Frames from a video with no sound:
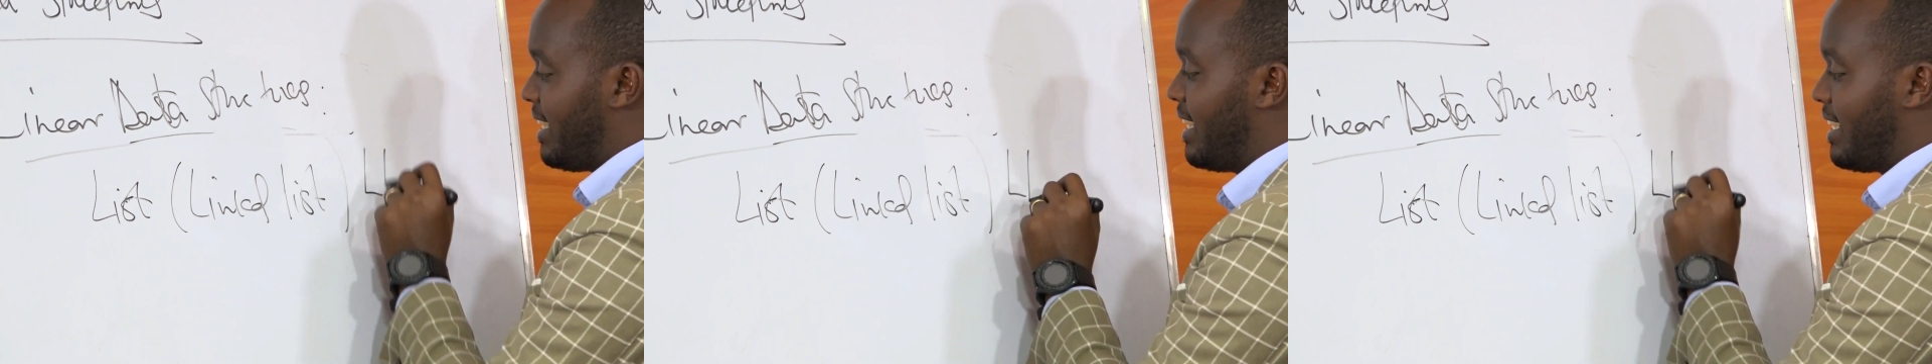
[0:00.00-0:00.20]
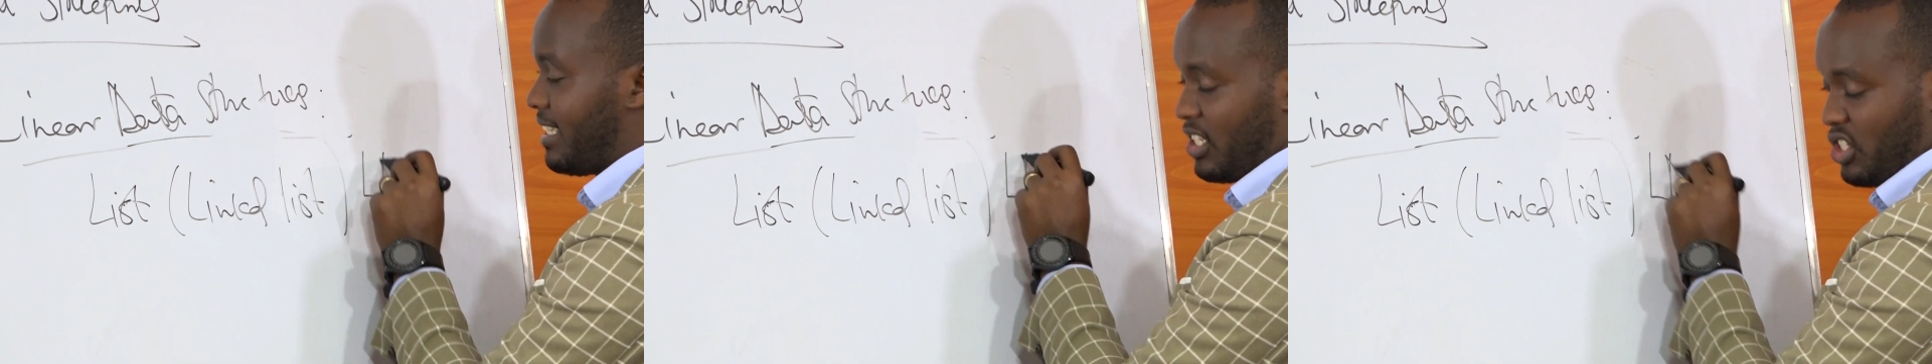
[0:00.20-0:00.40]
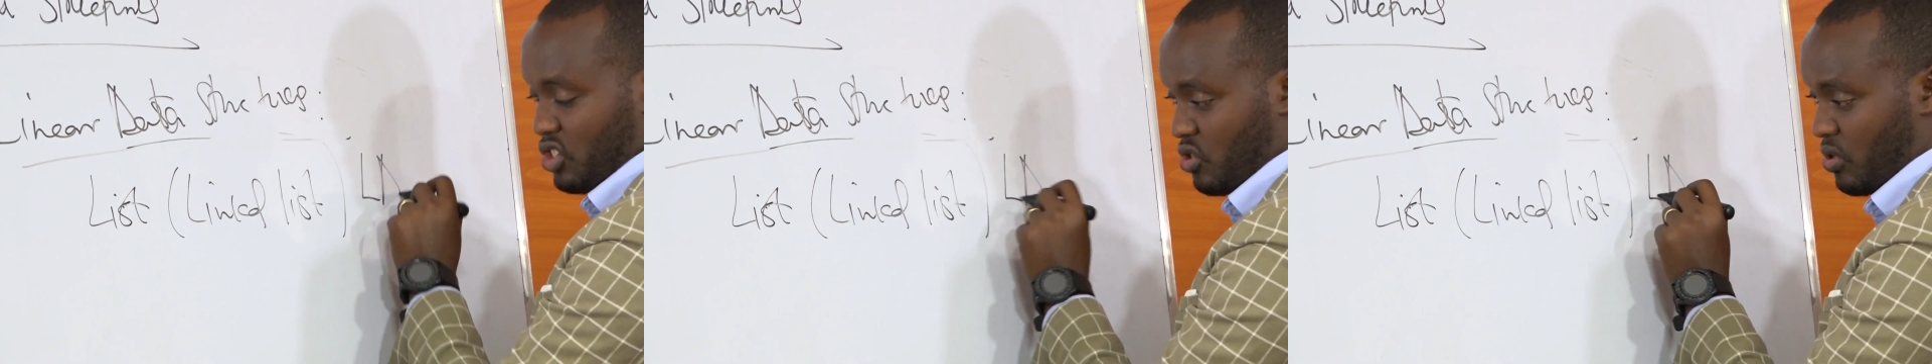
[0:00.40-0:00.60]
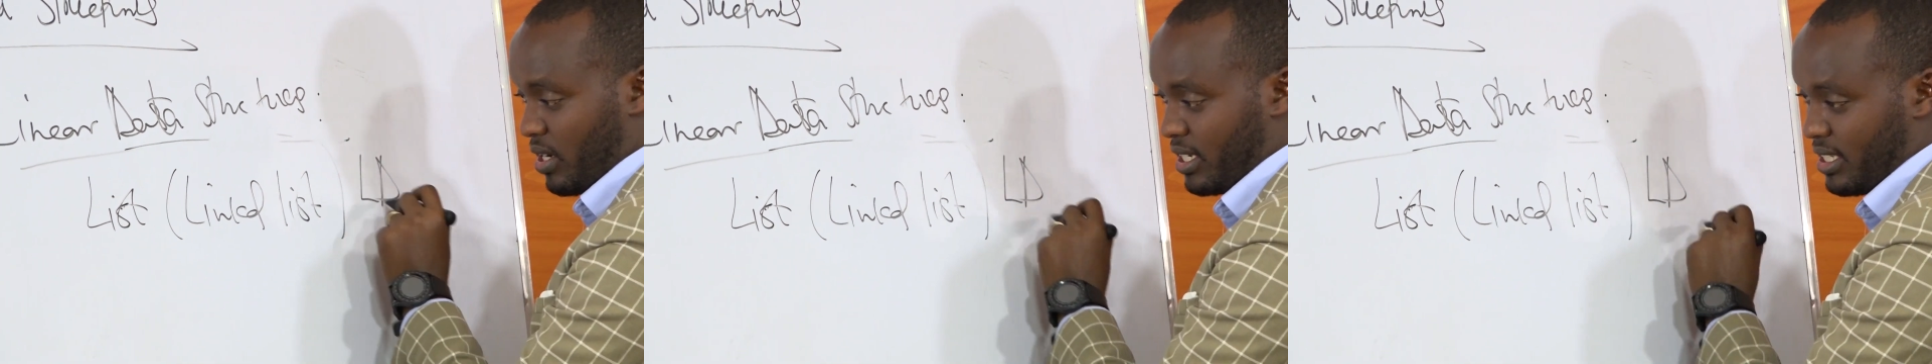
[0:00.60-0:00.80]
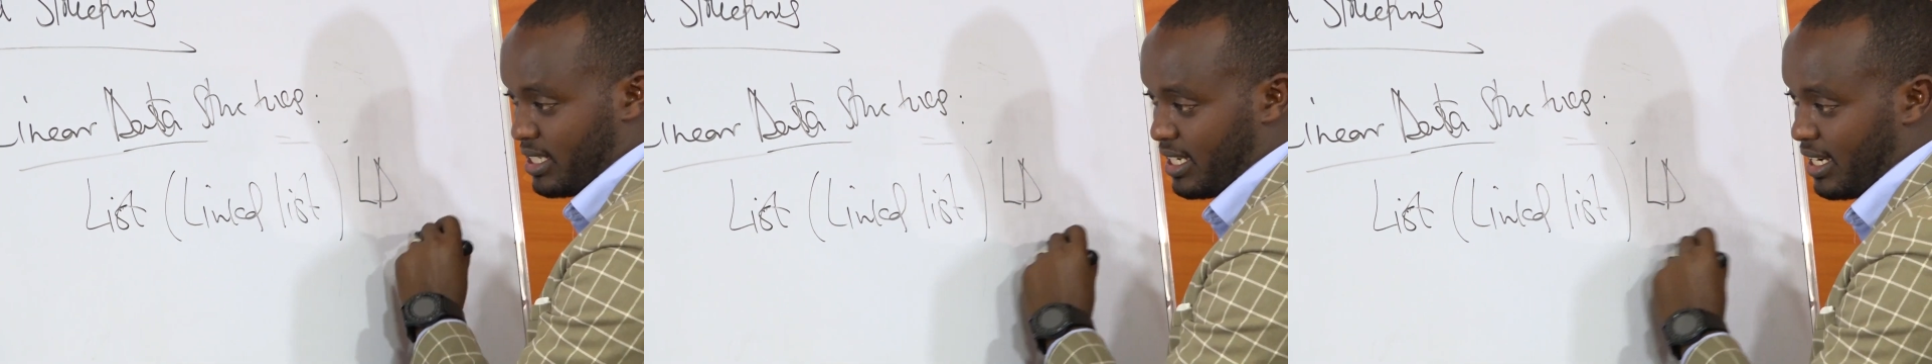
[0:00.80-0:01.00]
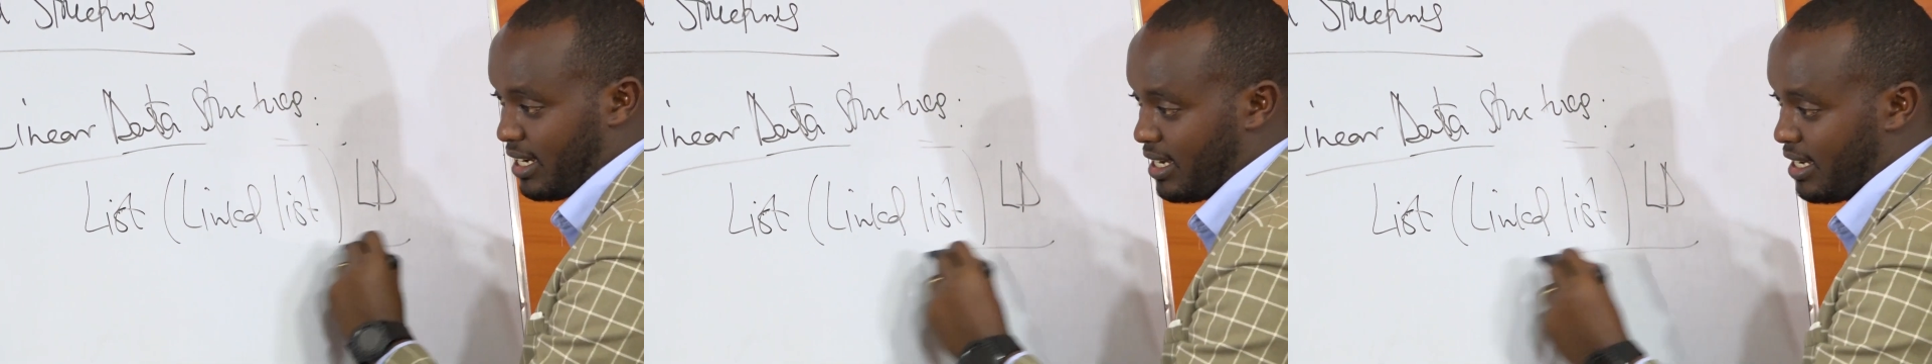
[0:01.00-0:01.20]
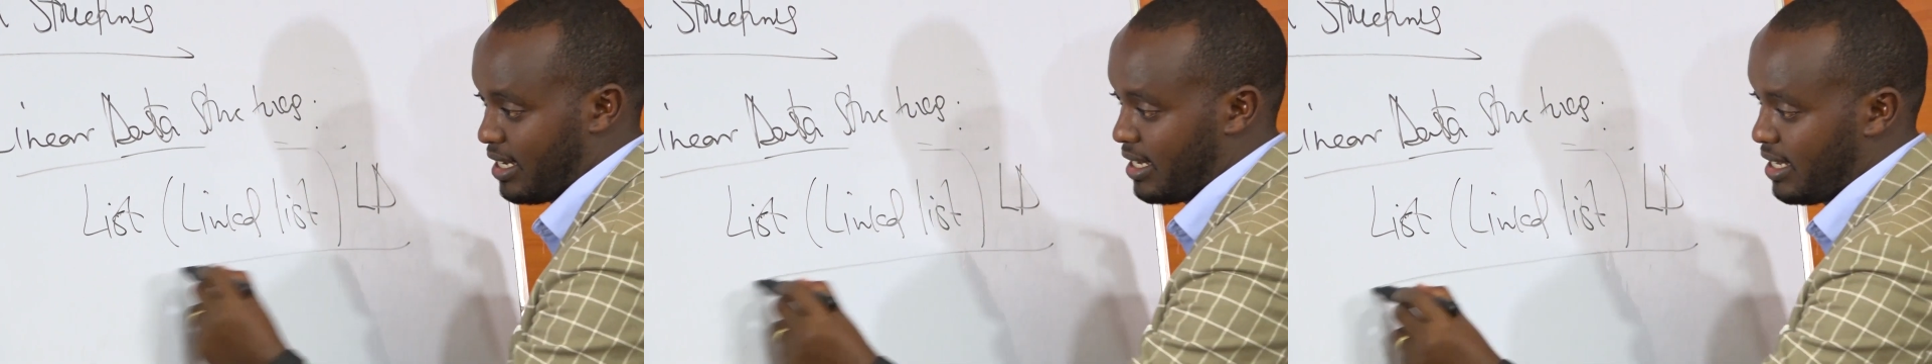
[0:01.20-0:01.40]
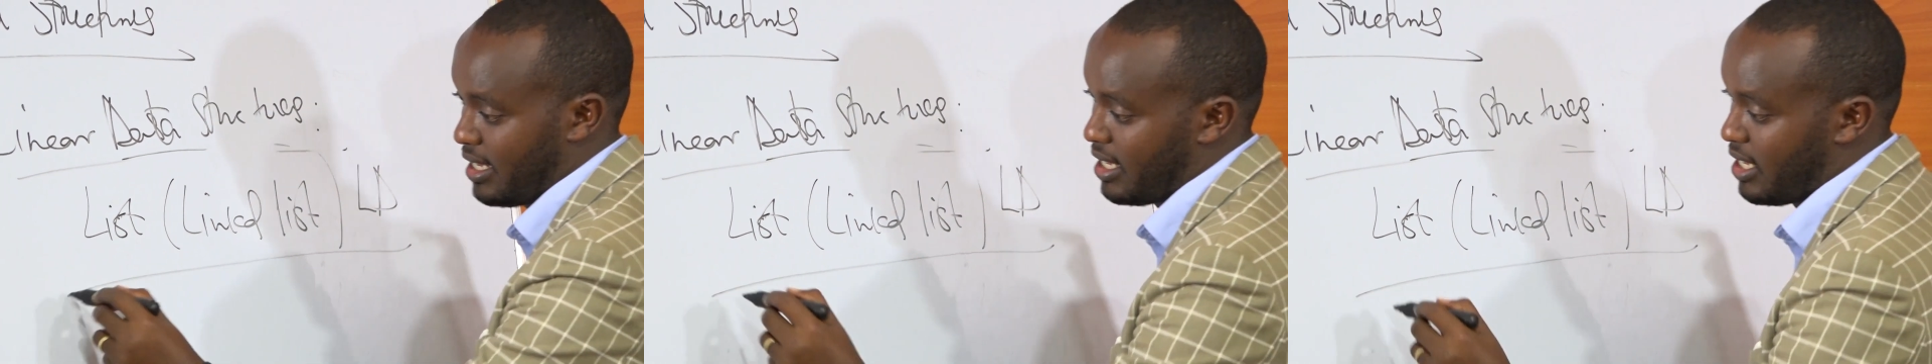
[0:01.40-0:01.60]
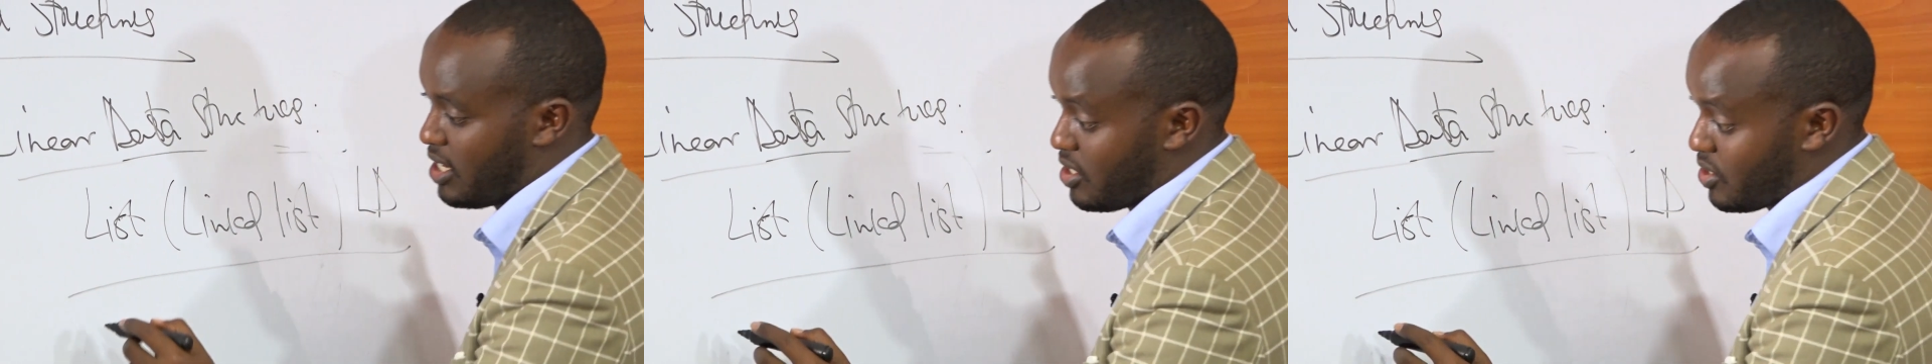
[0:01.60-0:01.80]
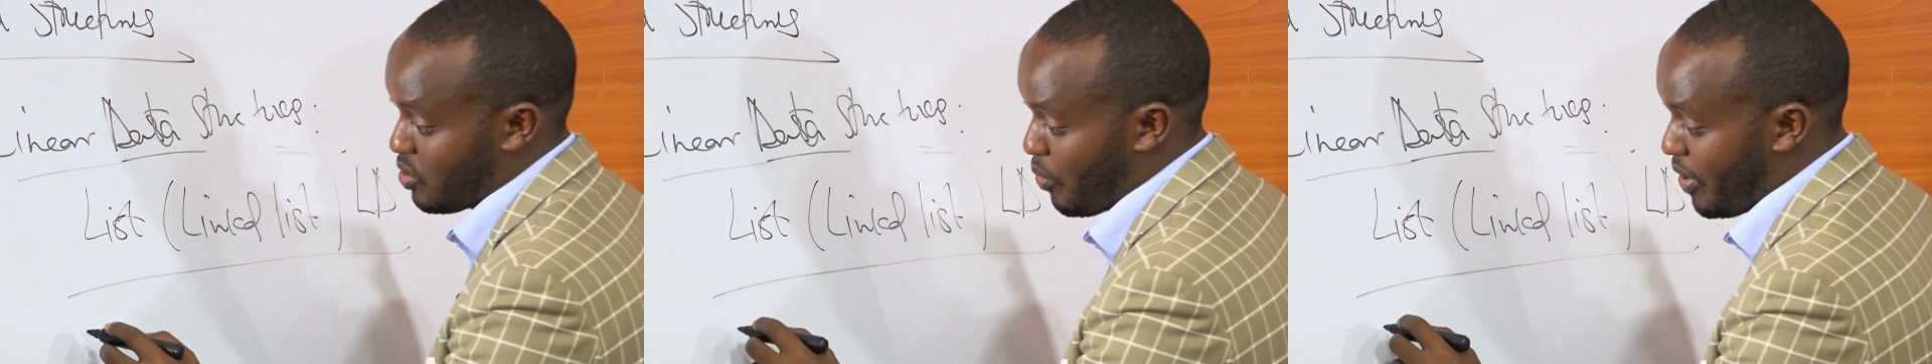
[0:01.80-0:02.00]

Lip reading: data structure, so